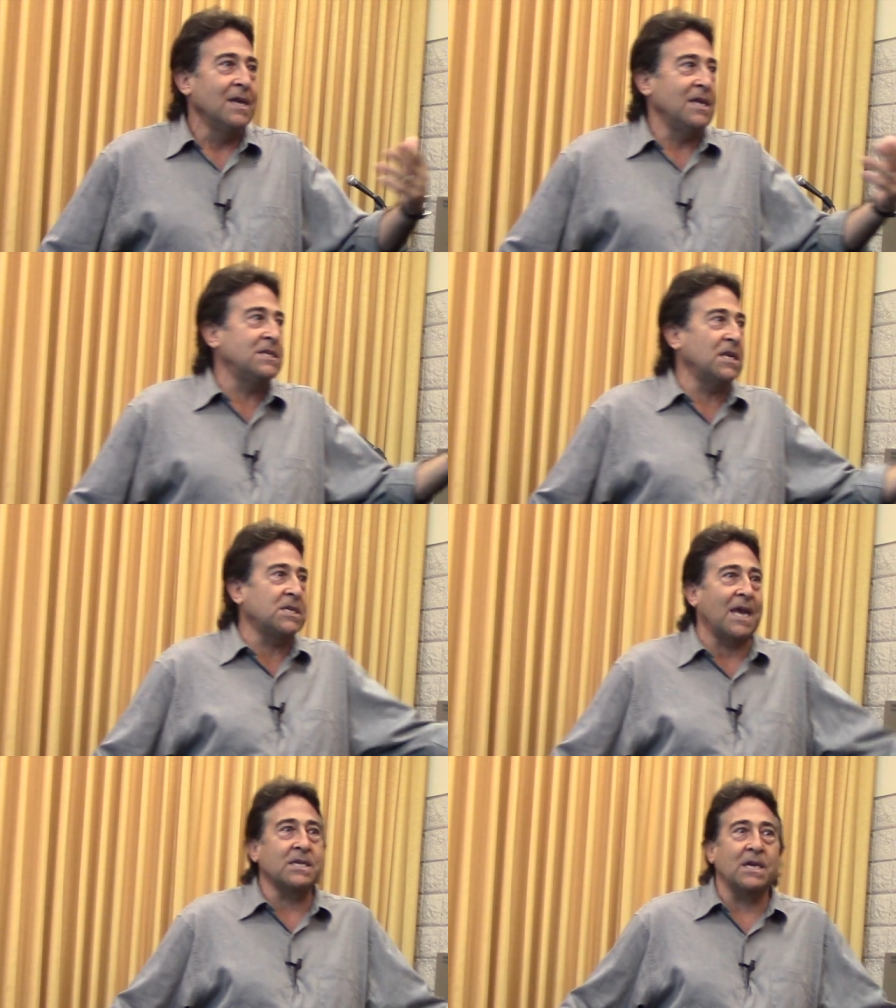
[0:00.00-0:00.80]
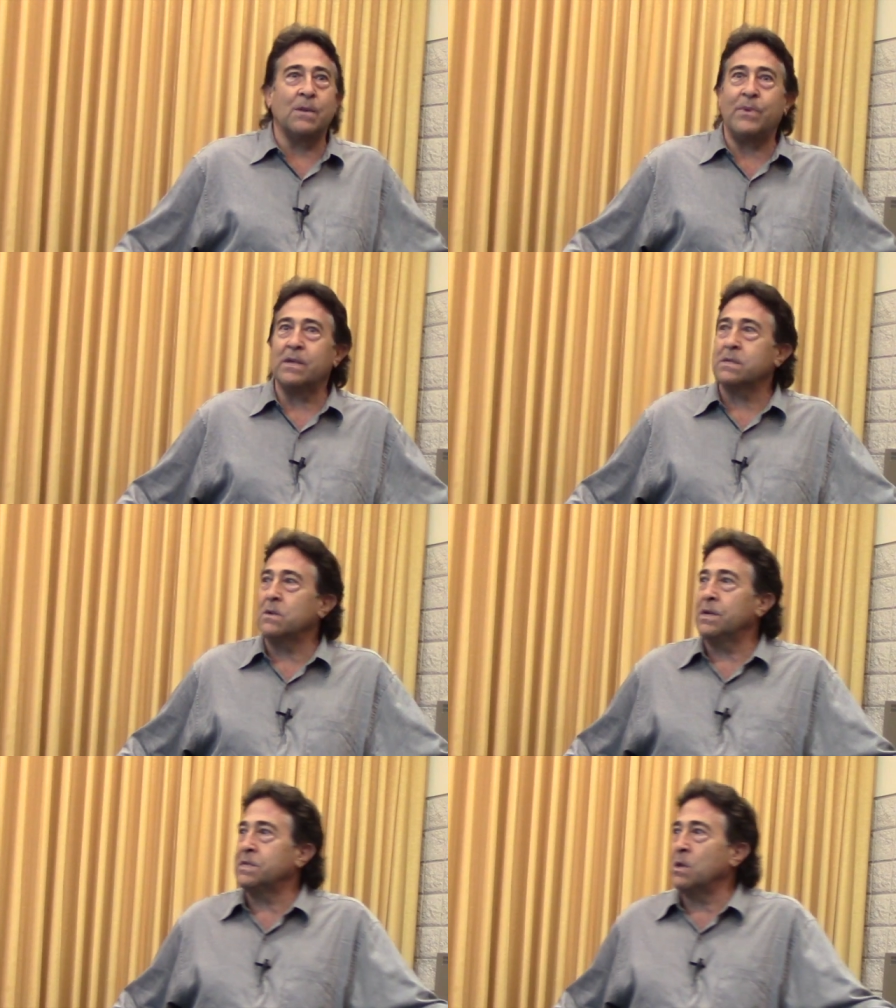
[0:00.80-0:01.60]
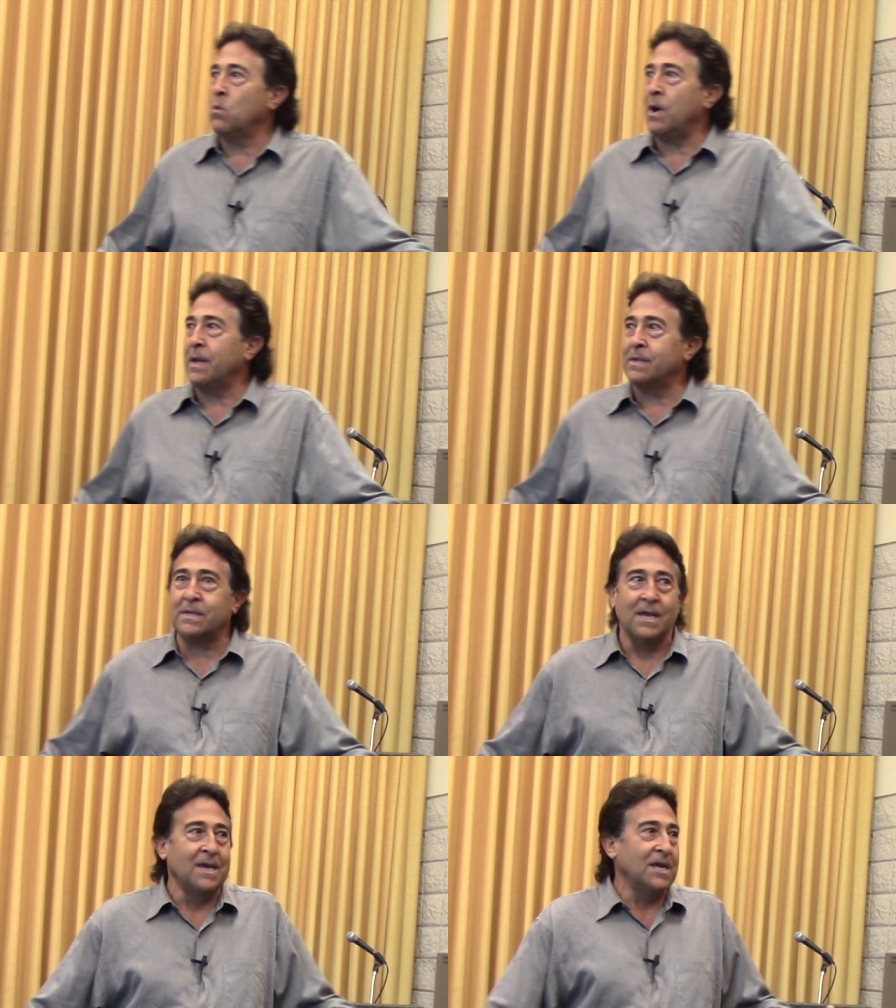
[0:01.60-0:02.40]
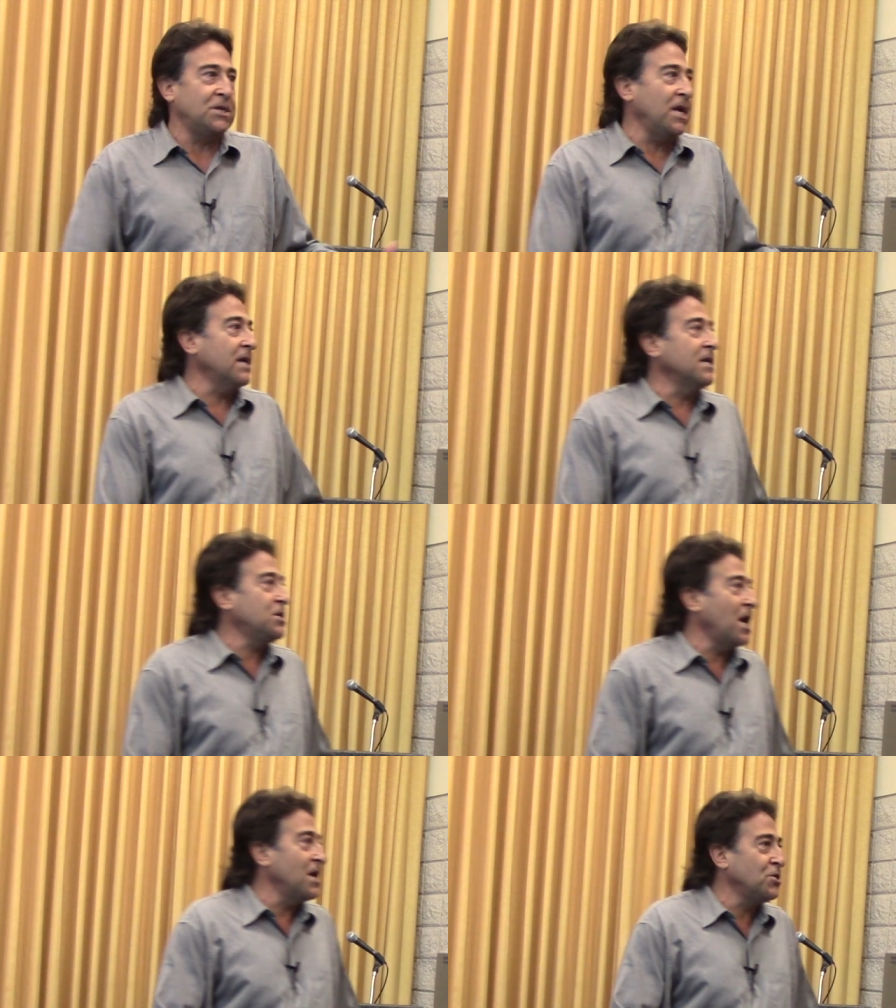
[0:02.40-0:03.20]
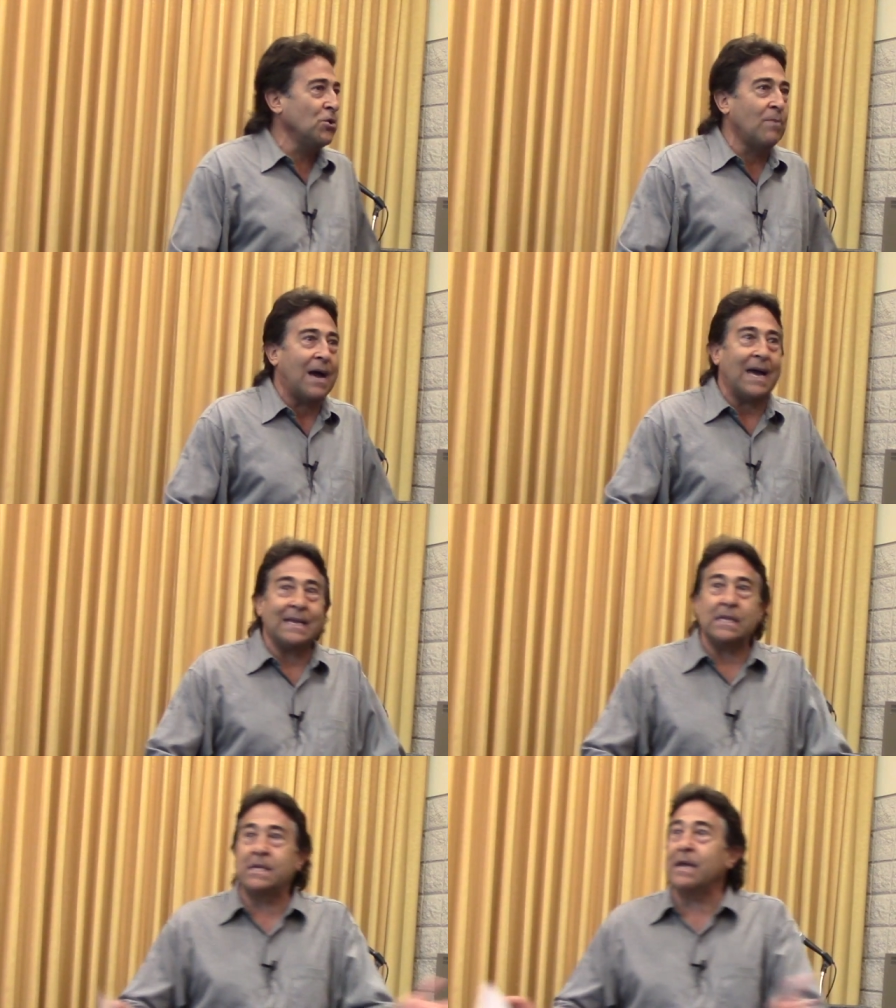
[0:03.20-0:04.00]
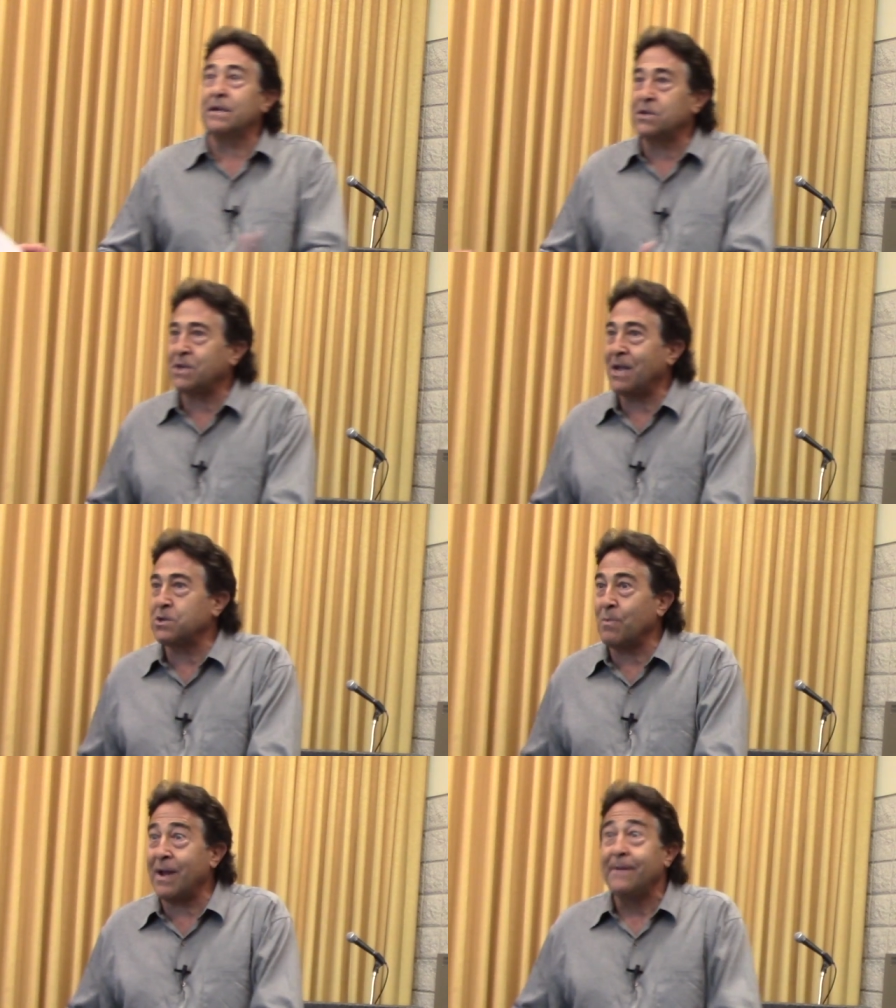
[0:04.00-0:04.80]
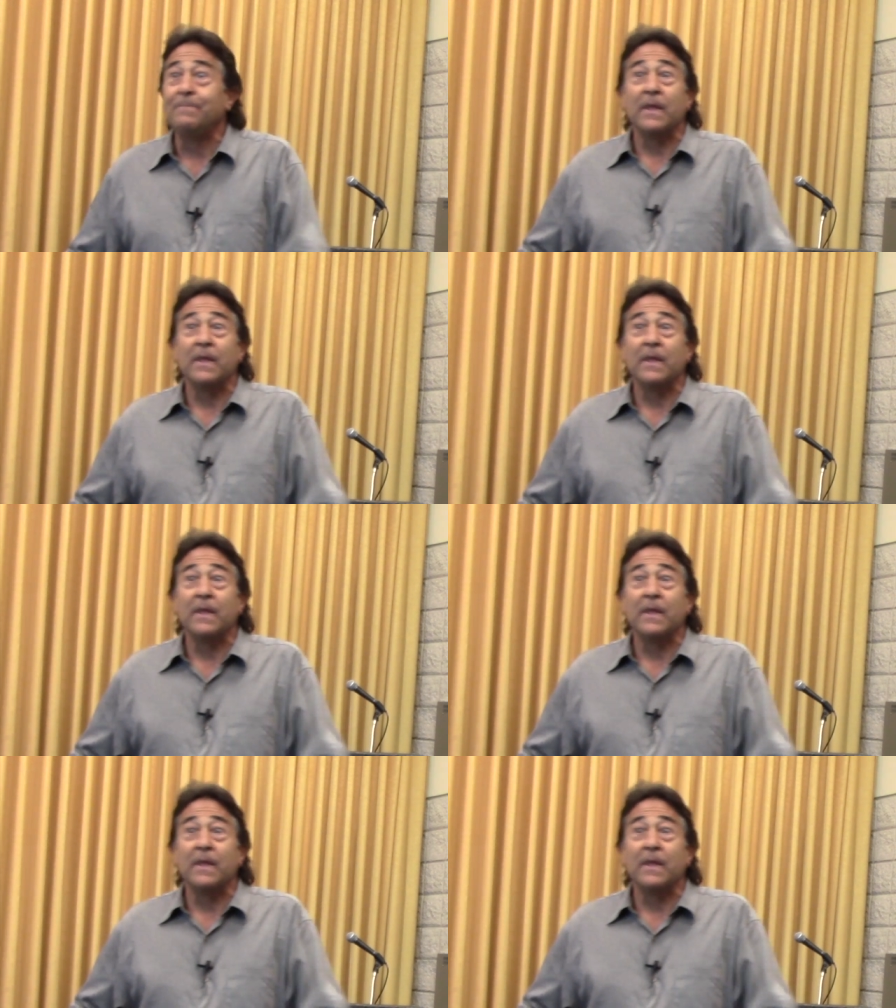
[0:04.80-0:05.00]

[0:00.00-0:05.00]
Is the sex going to be as good as it was? Is she going to change her mind? Is he going to change her mind?